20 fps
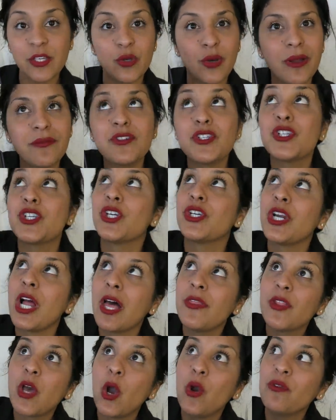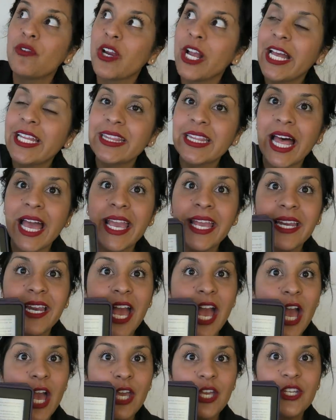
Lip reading: You don't have to turn on the overhead light.